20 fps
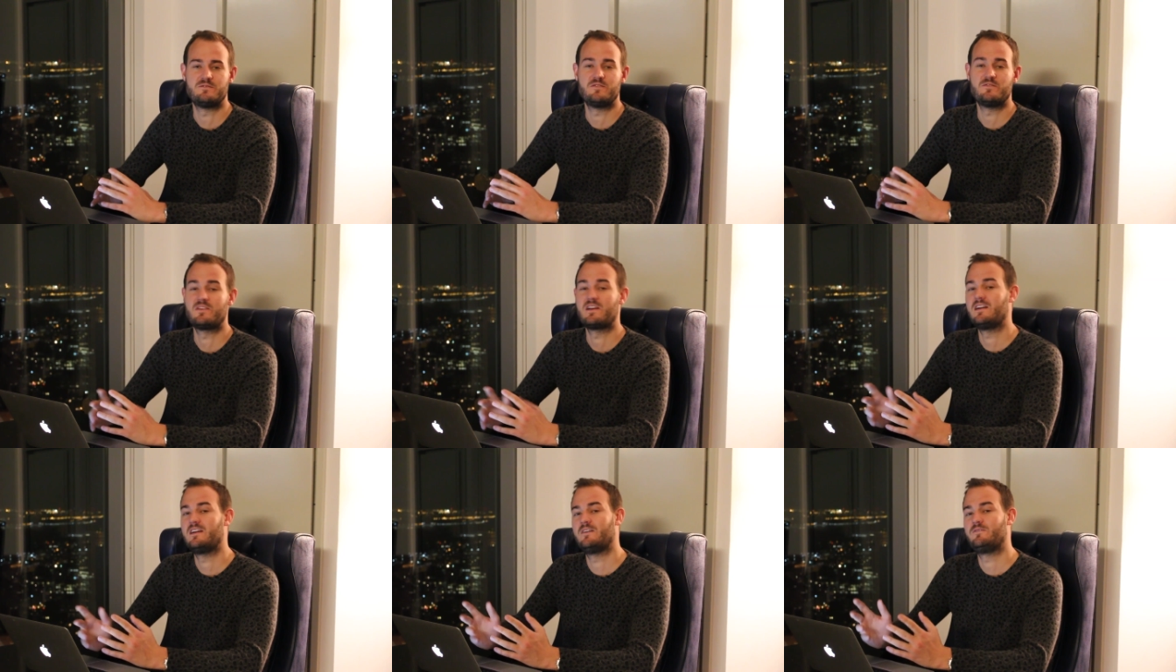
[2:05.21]
If
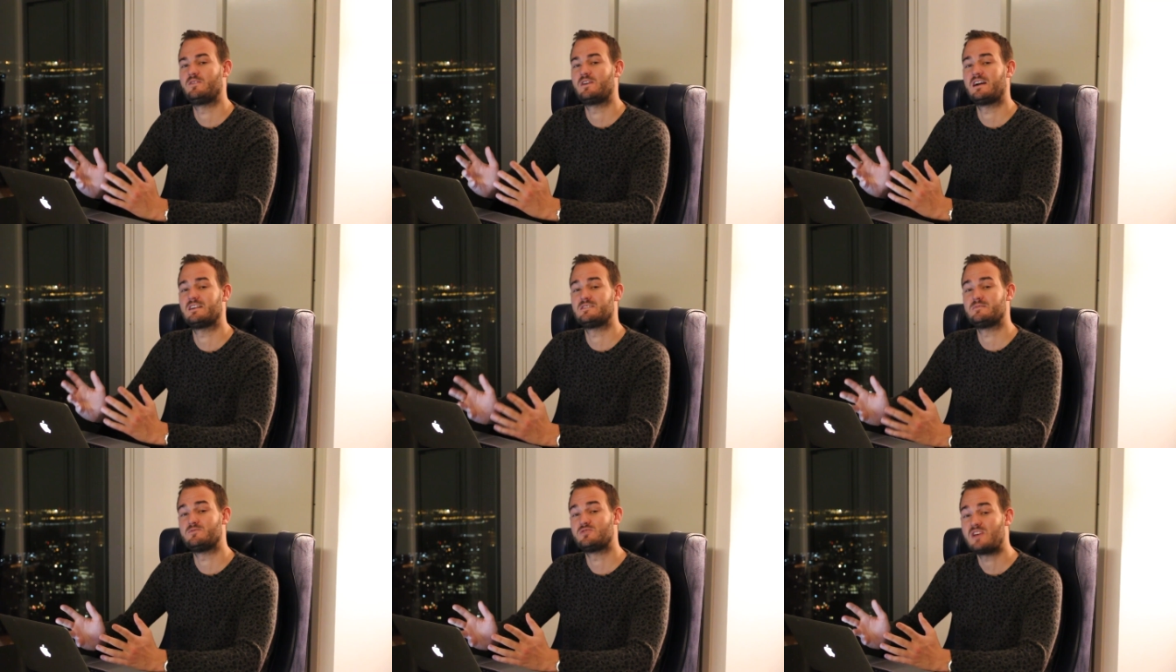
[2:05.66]
you, if you've
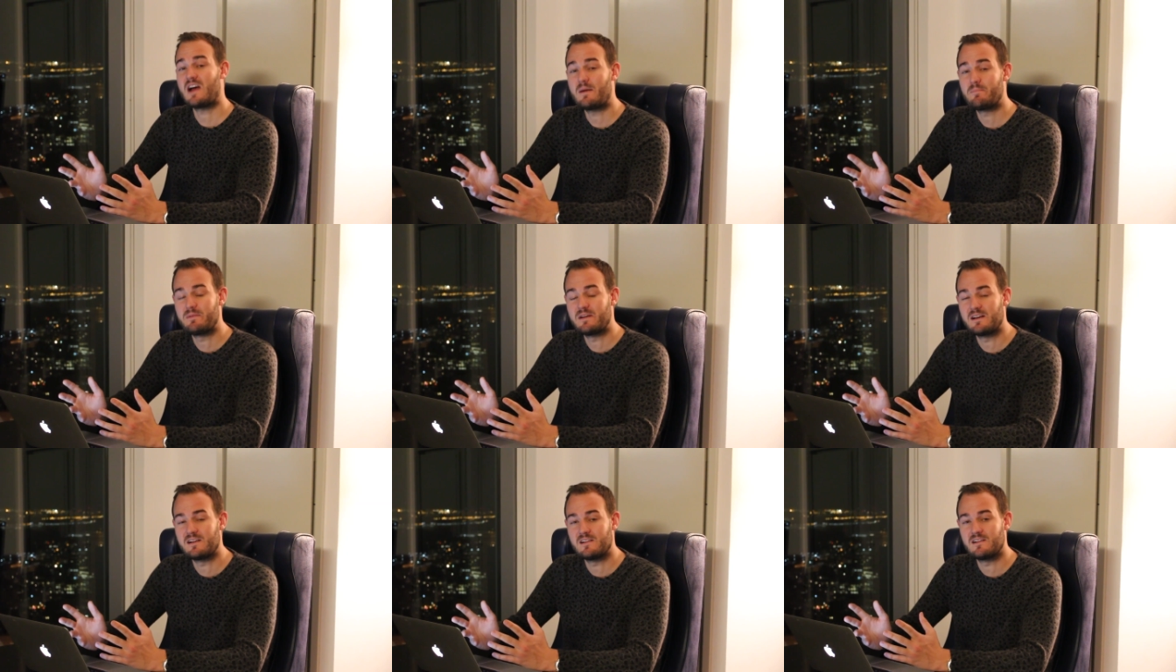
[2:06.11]
got some
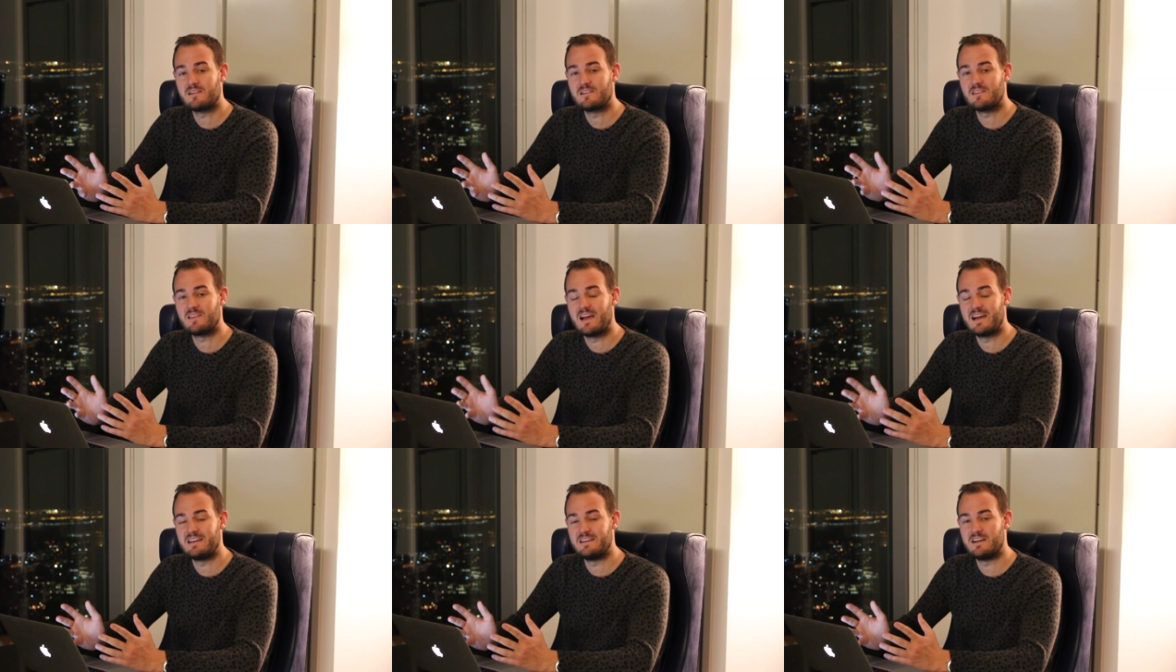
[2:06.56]
shopping
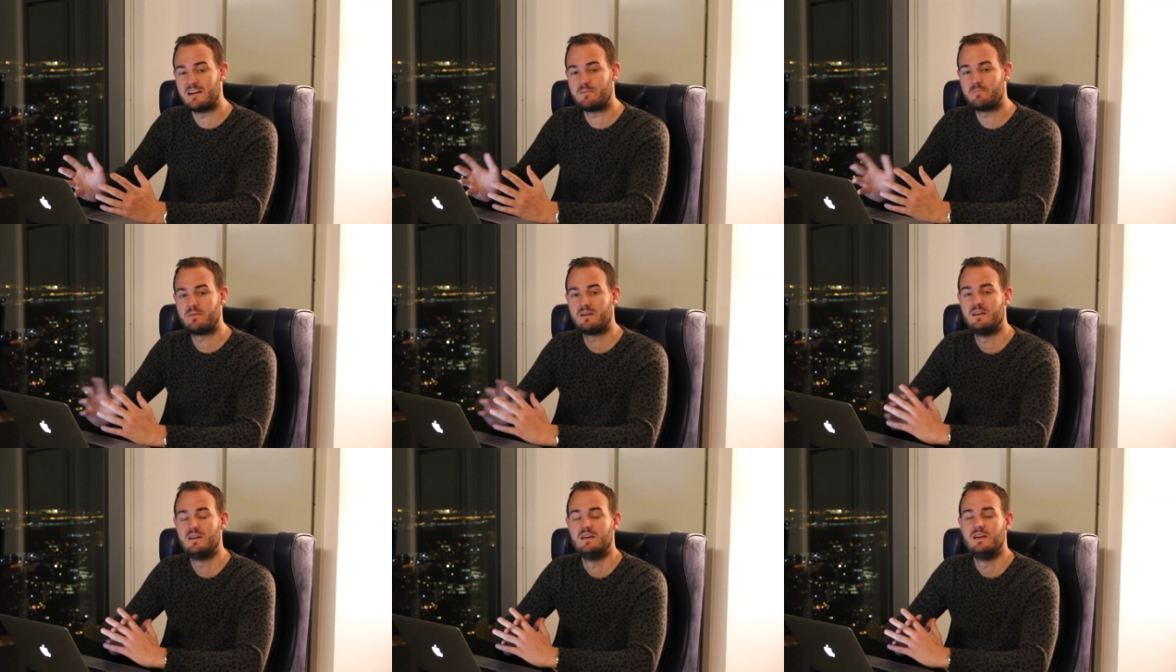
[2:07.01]
lined
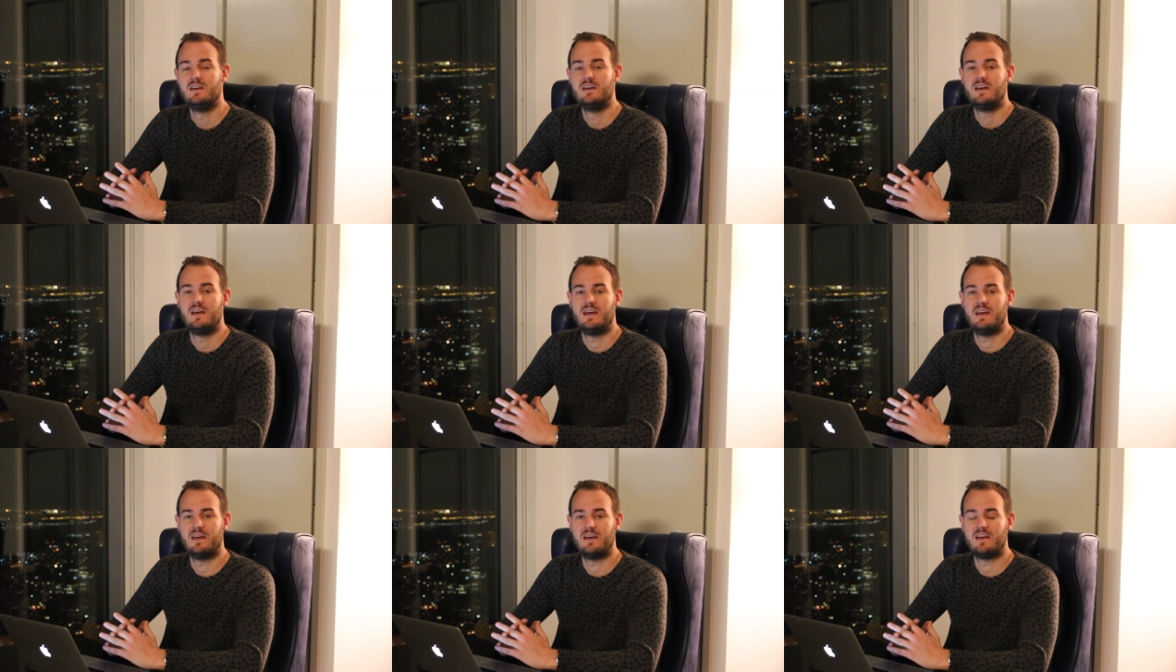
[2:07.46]
up,
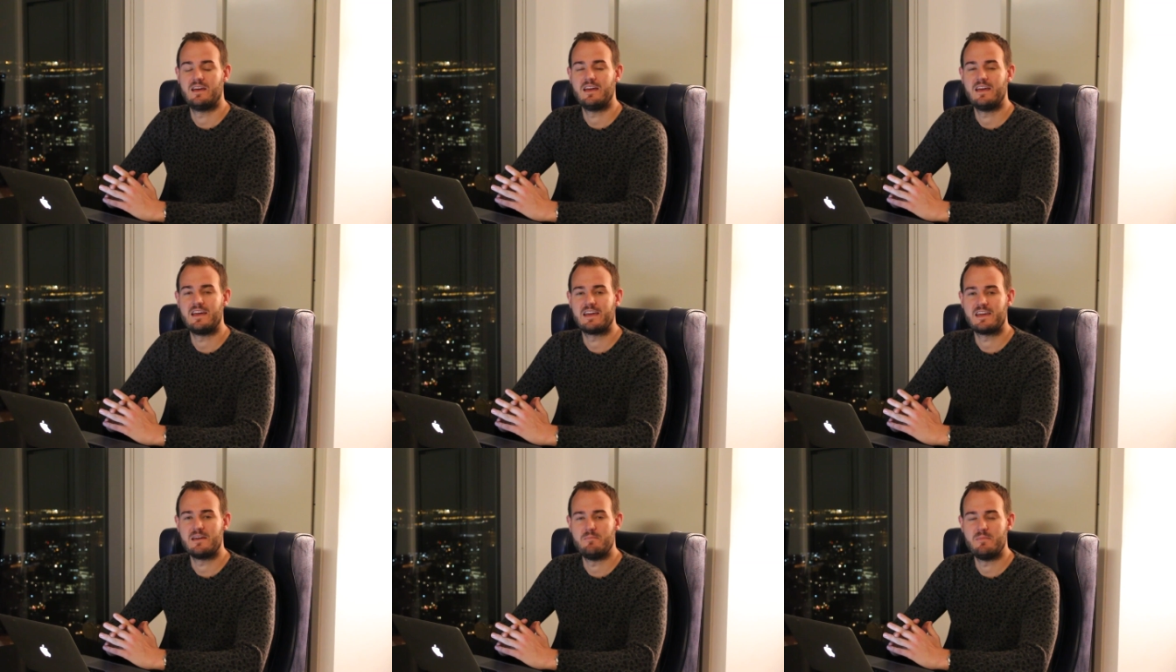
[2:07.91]
yeah,
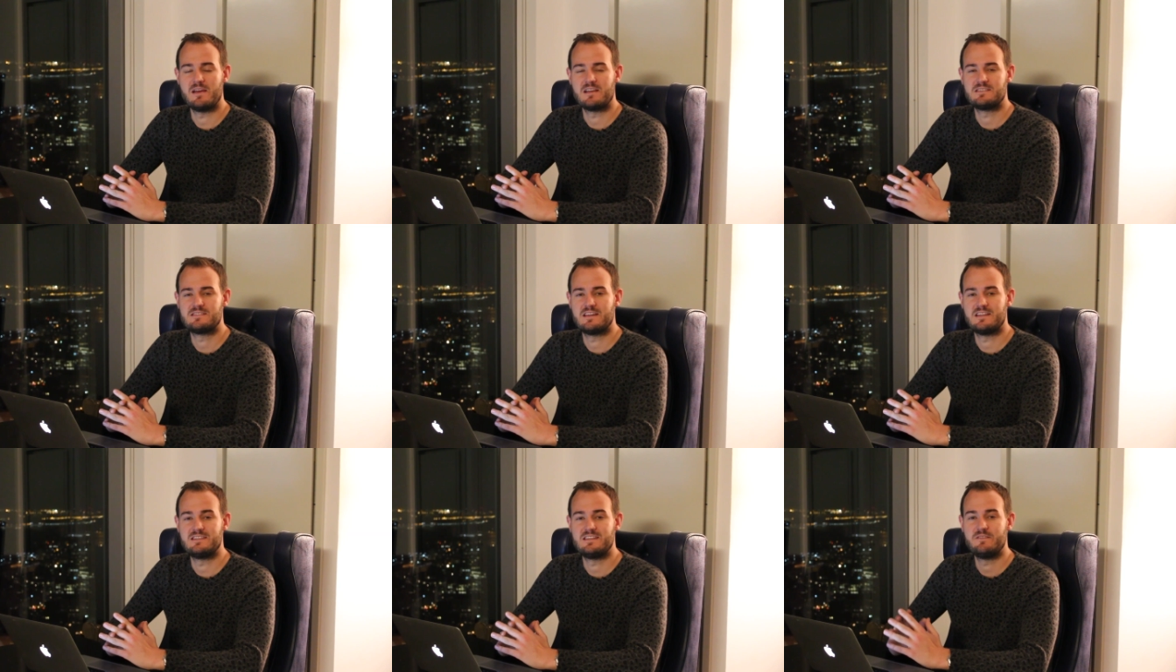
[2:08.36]
it can
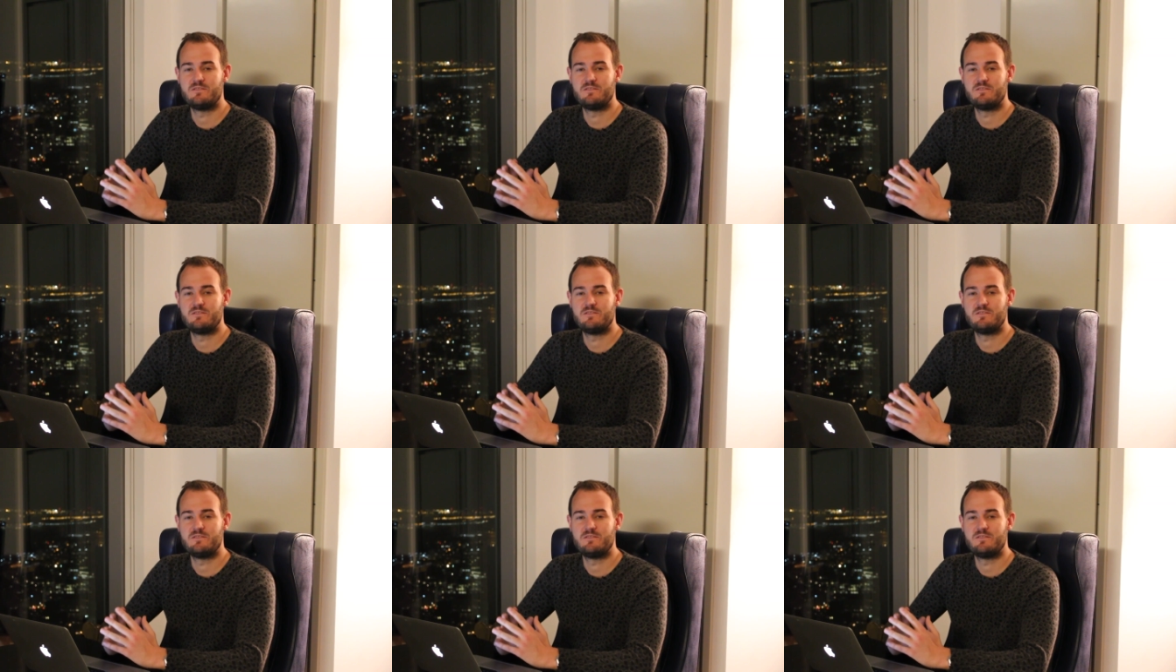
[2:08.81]
make sense.